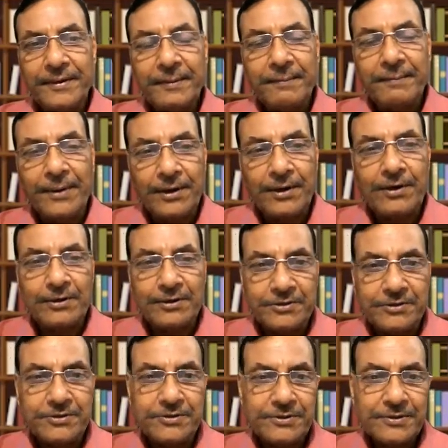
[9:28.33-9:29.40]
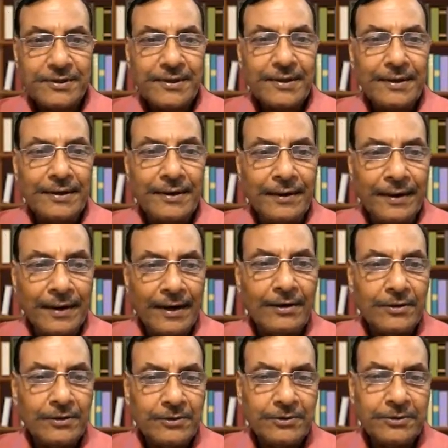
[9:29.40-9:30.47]
because
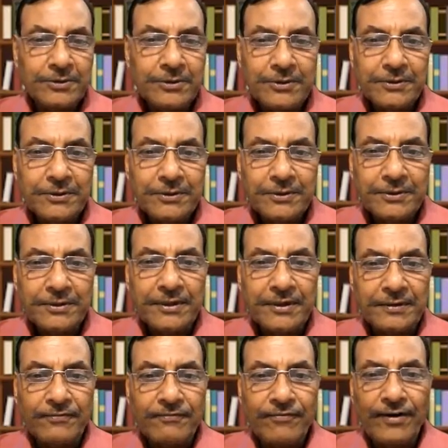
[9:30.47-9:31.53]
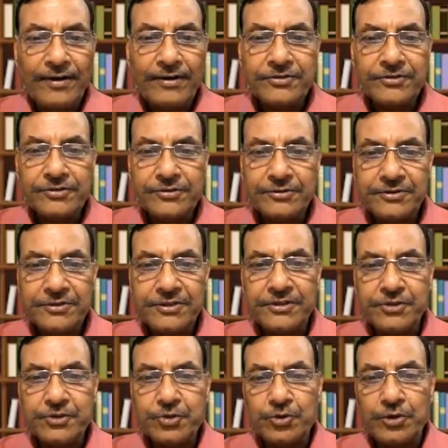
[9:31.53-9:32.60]
now the flexor
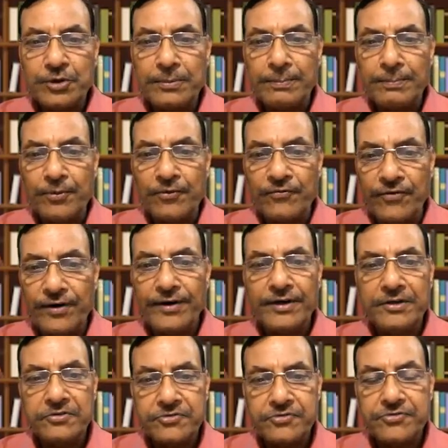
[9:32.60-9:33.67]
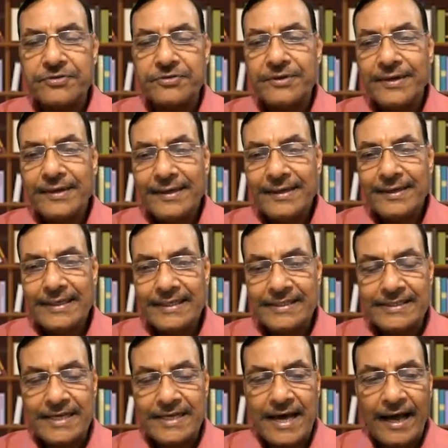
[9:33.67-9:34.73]
digitorum profundus
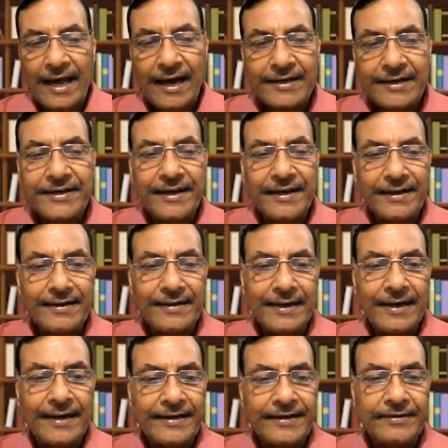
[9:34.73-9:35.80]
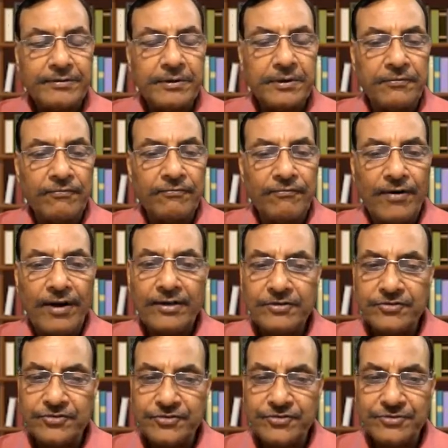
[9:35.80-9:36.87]
is acting and it will
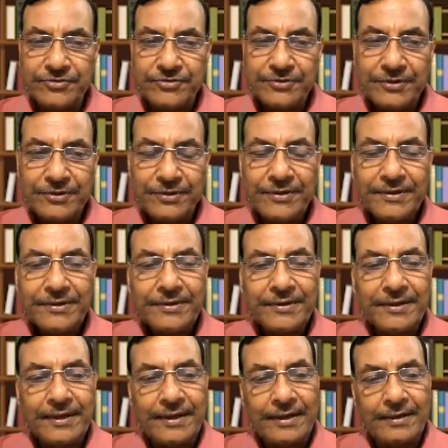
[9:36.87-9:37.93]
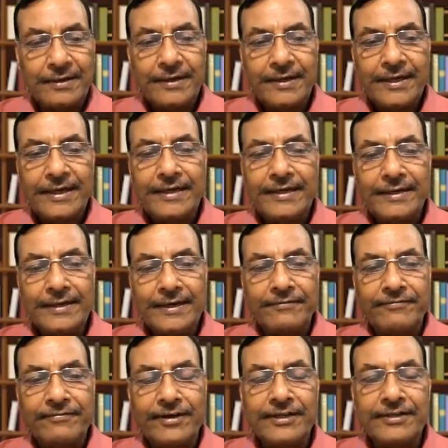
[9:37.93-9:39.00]
flex the
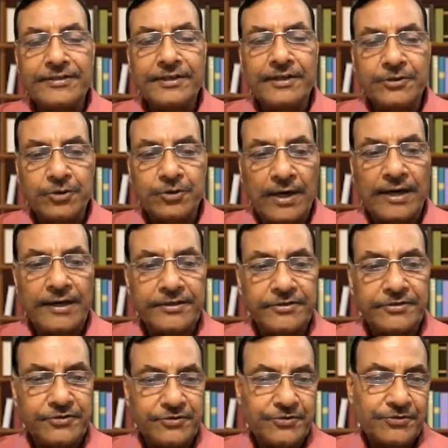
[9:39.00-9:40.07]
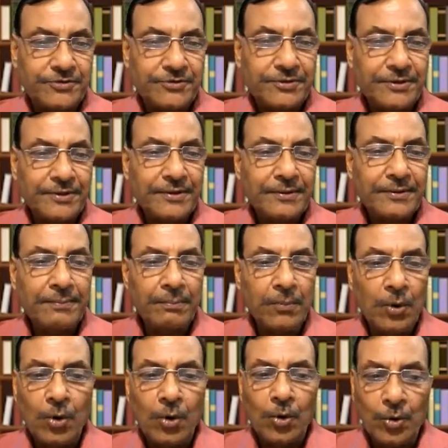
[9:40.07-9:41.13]
interphalangeal joints
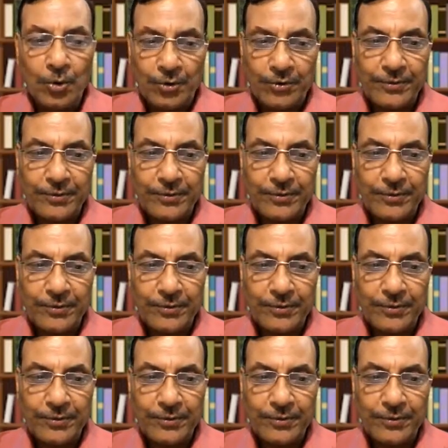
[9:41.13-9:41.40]
more.